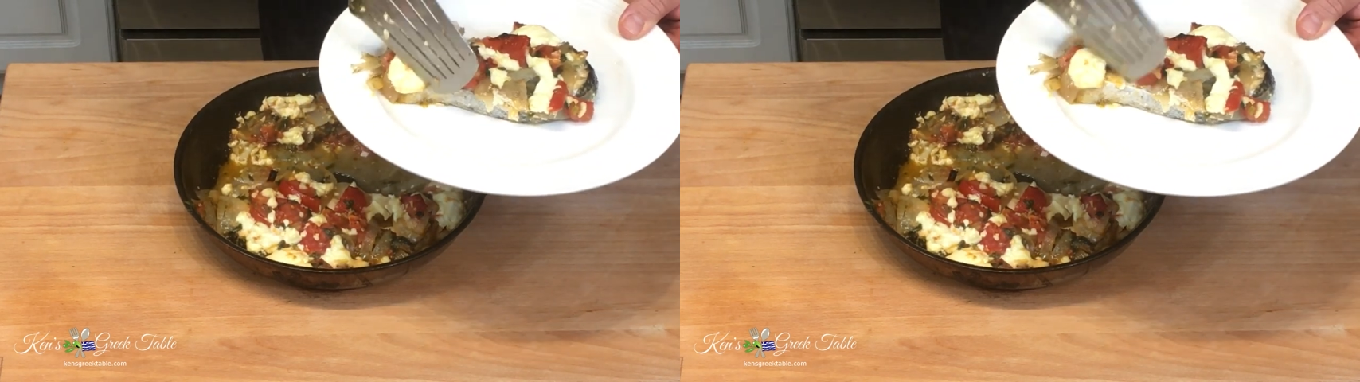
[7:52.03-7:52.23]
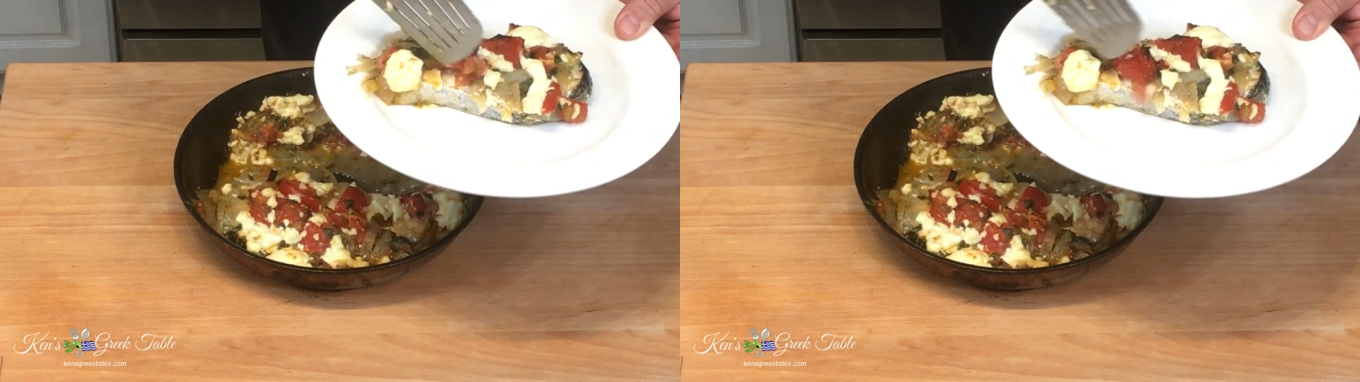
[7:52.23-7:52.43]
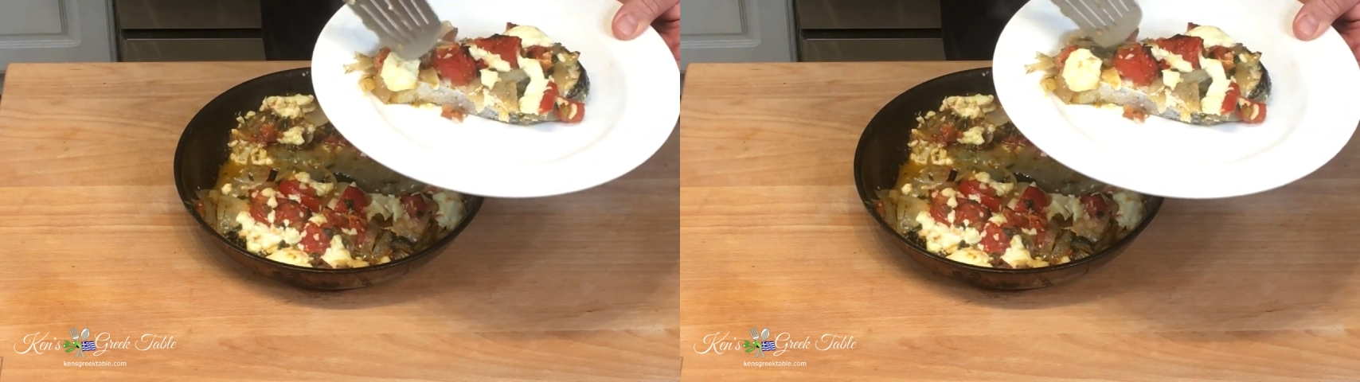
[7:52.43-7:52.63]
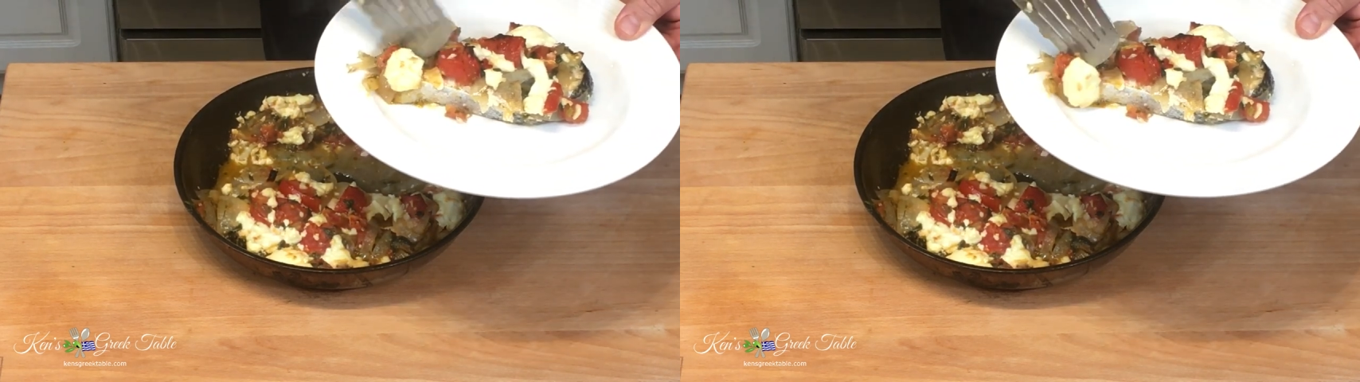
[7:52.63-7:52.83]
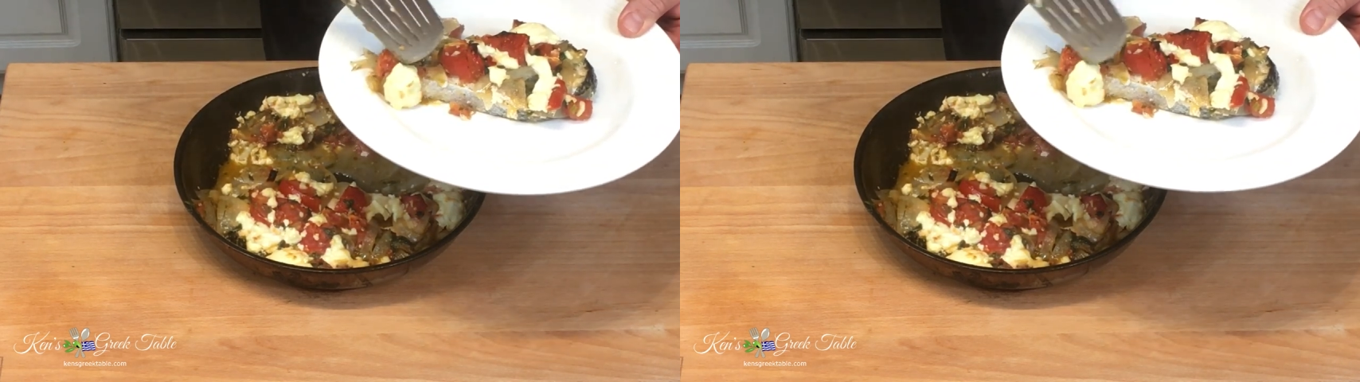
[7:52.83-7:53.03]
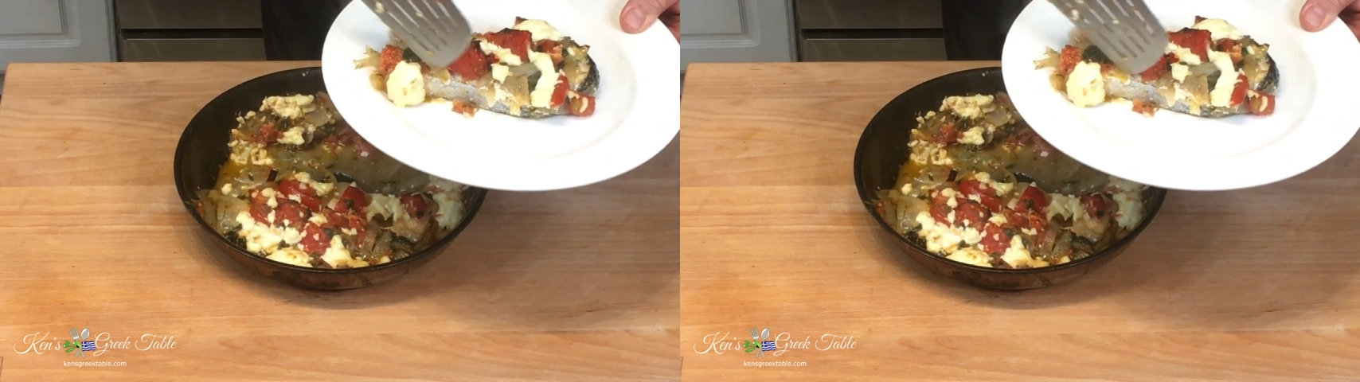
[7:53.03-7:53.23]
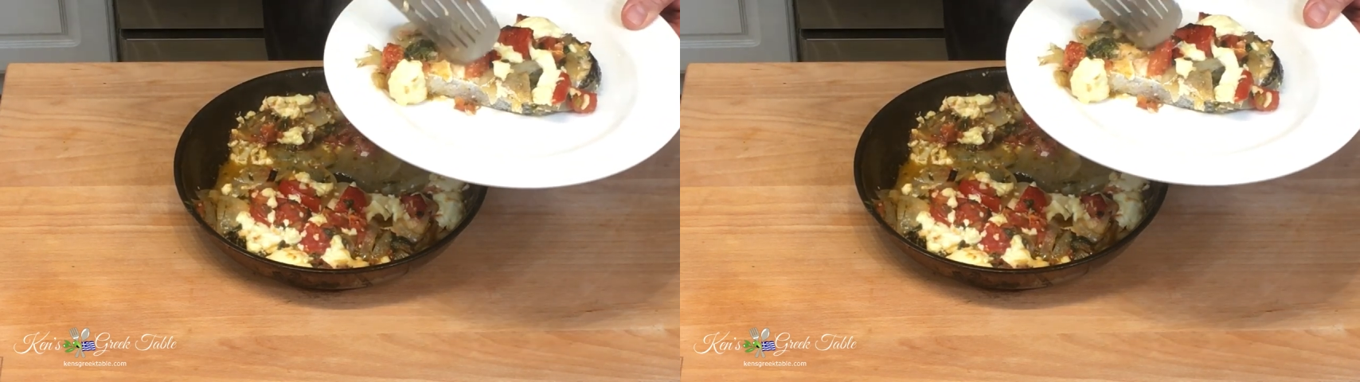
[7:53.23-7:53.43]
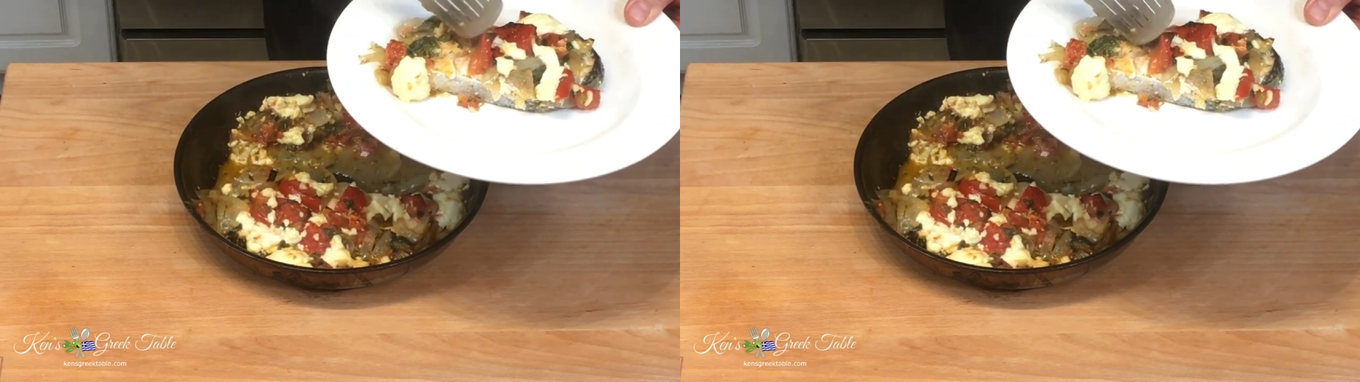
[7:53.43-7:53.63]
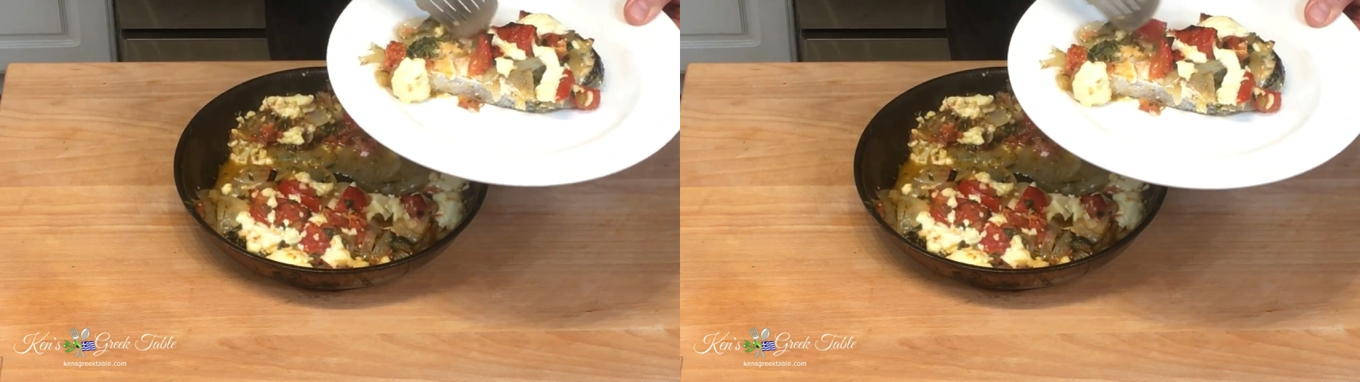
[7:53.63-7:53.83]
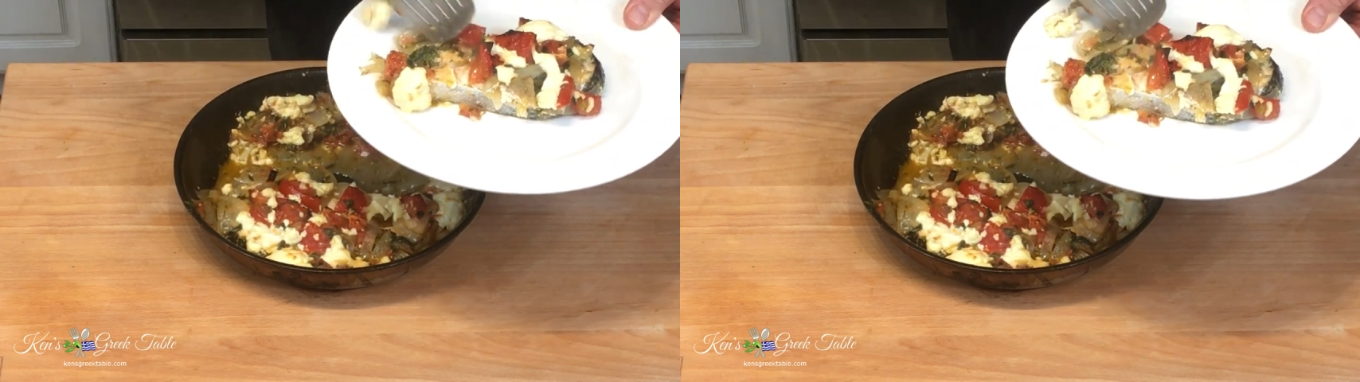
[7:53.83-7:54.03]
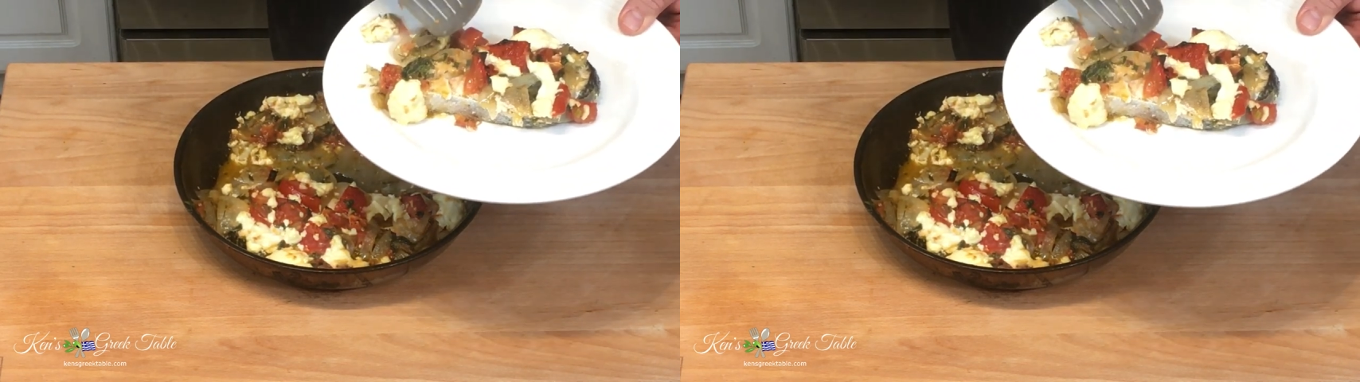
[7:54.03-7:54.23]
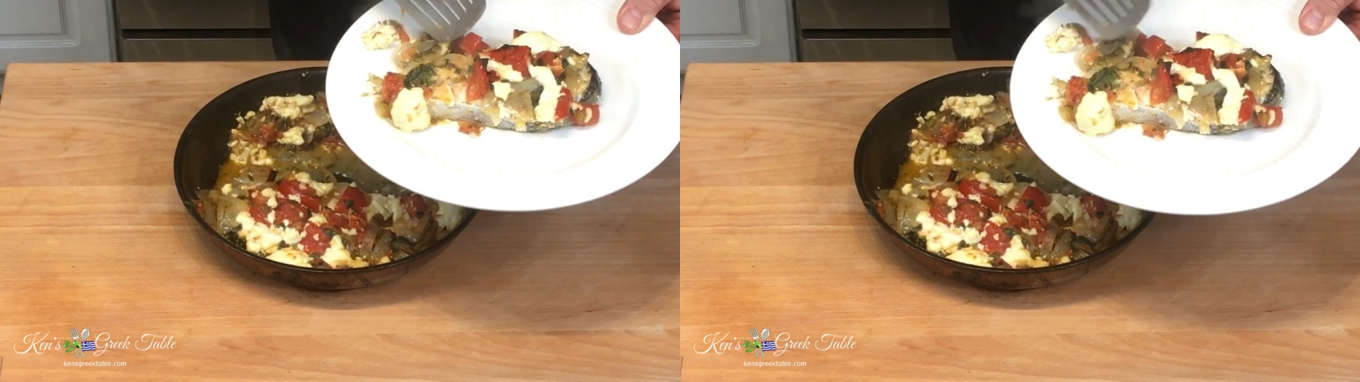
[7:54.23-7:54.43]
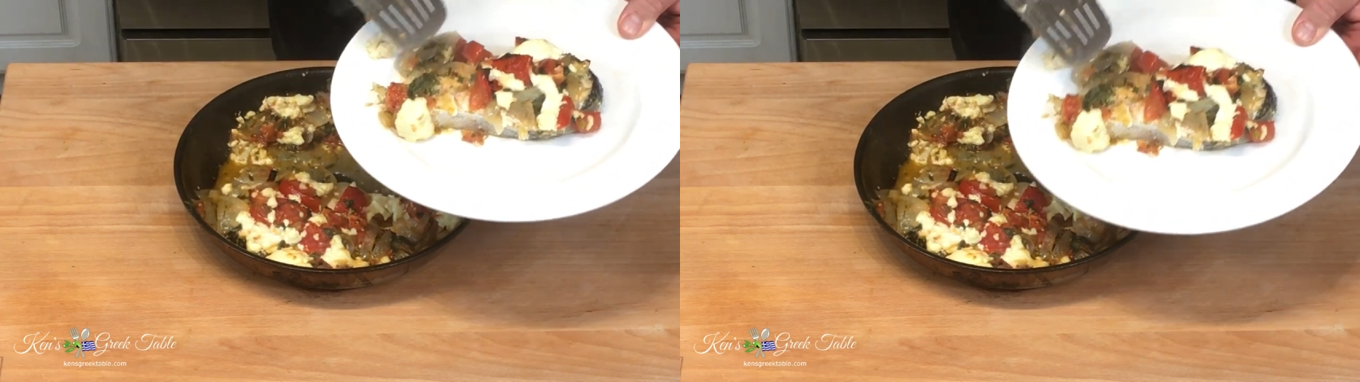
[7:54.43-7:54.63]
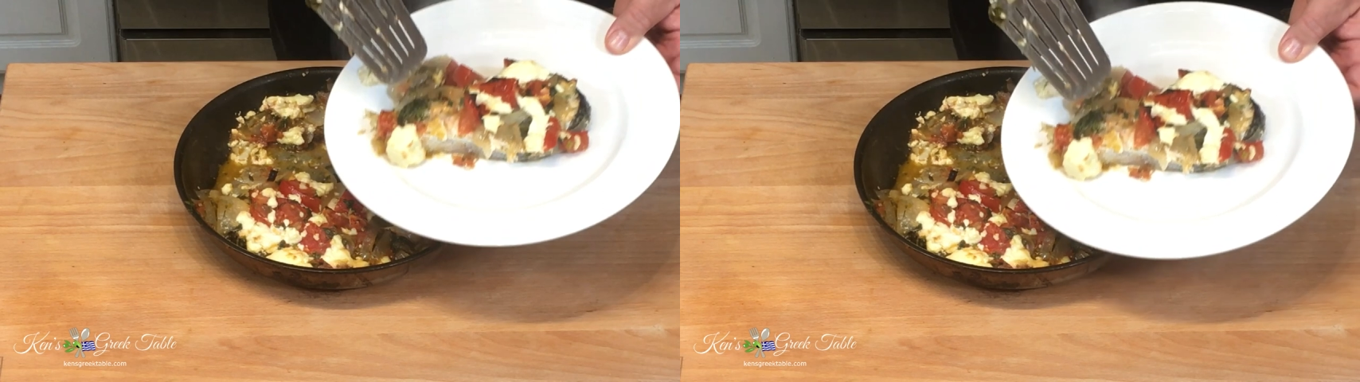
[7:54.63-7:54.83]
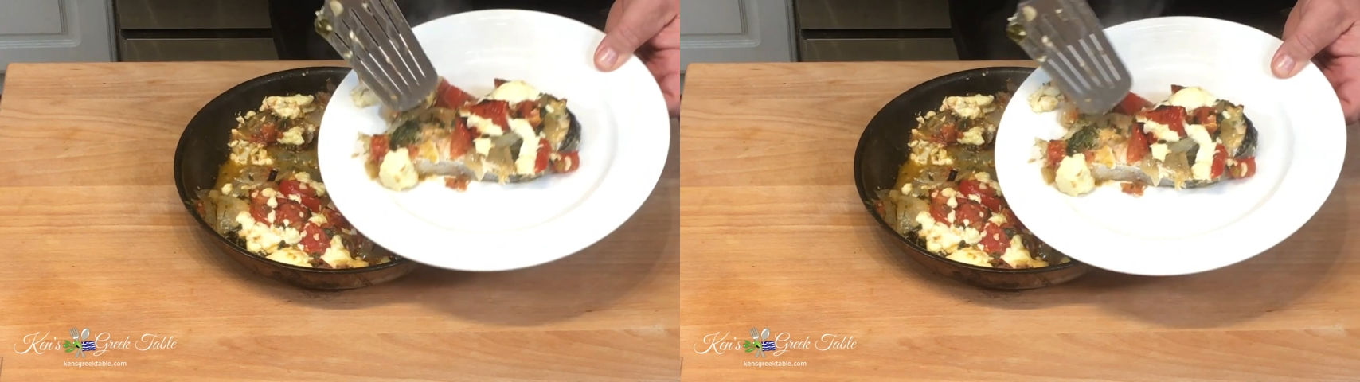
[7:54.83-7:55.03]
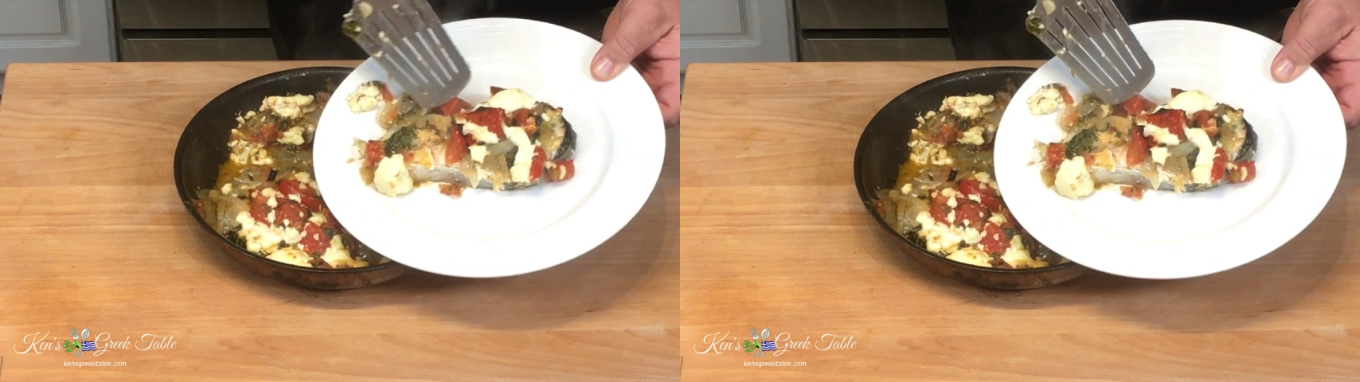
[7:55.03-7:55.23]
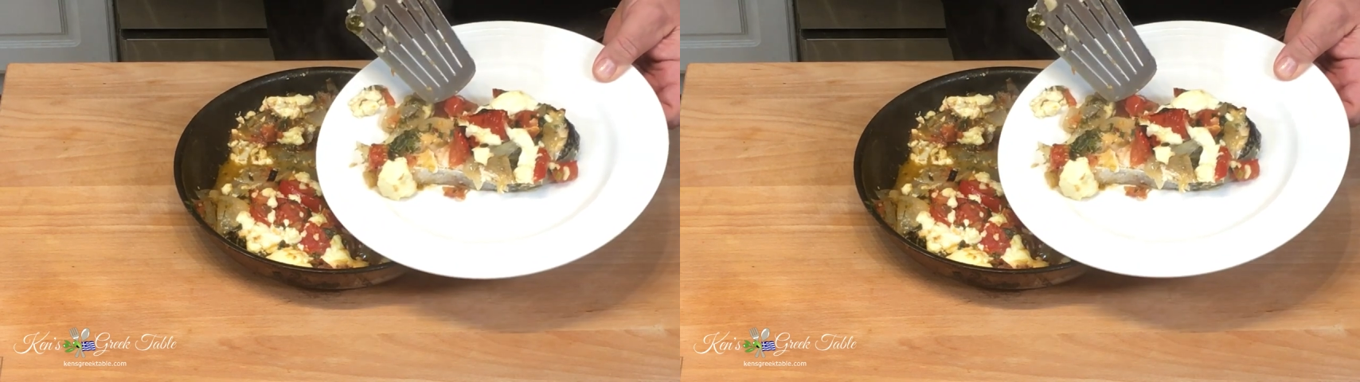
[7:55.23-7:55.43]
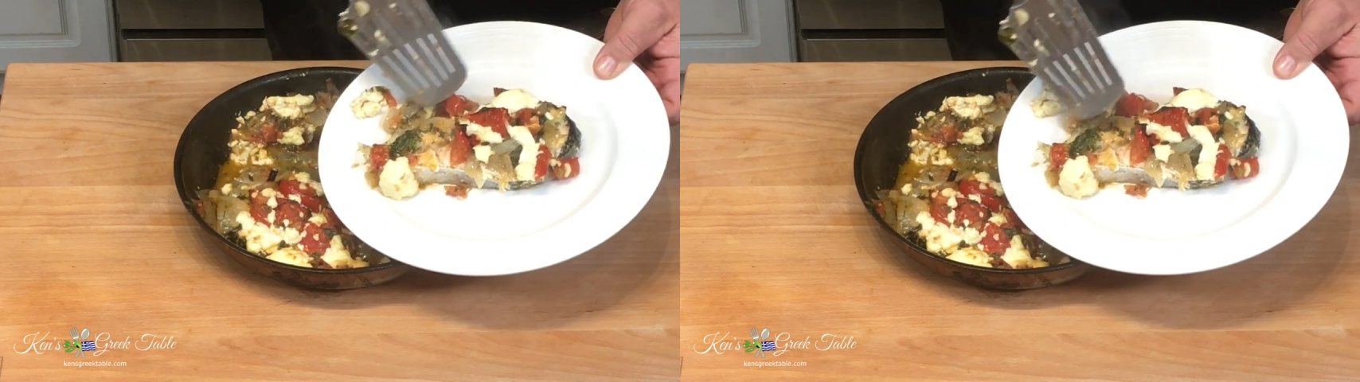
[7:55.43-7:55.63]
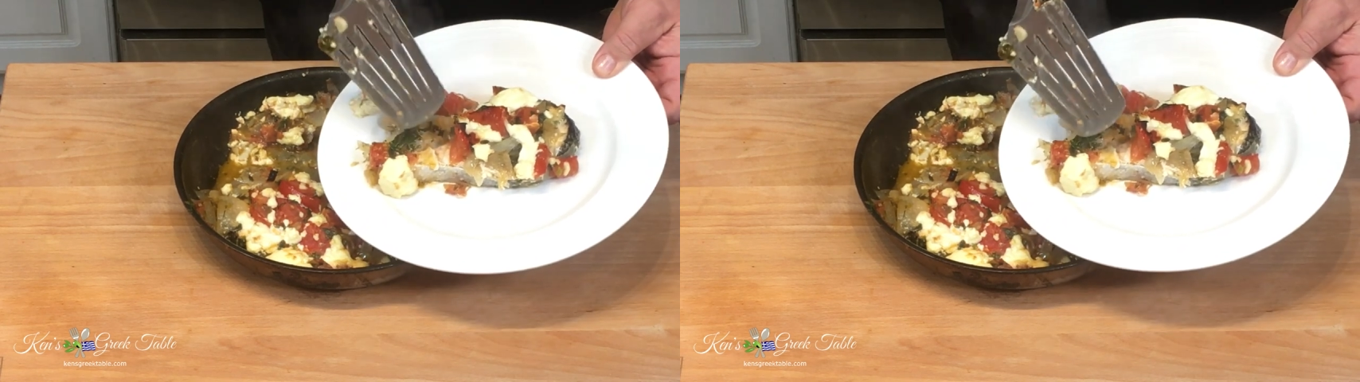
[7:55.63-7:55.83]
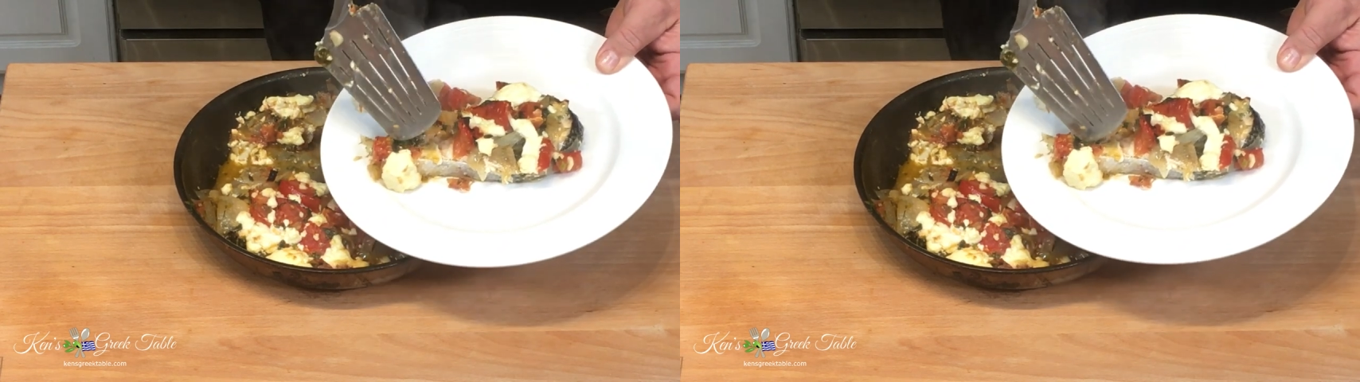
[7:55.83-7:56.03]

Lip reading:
(no speaker visible)